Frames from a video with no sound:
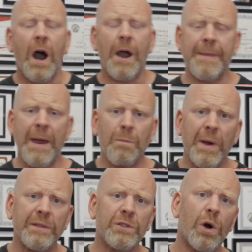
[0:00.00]
I then
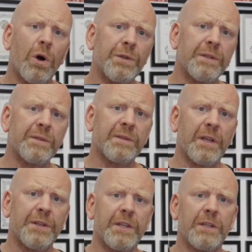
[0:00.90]
went on and
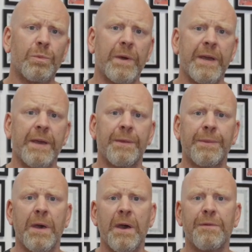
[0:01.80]
studied
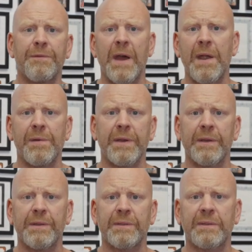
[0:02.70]
with
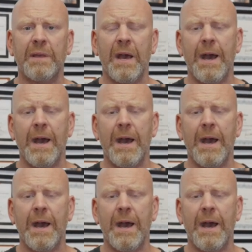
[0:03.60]
various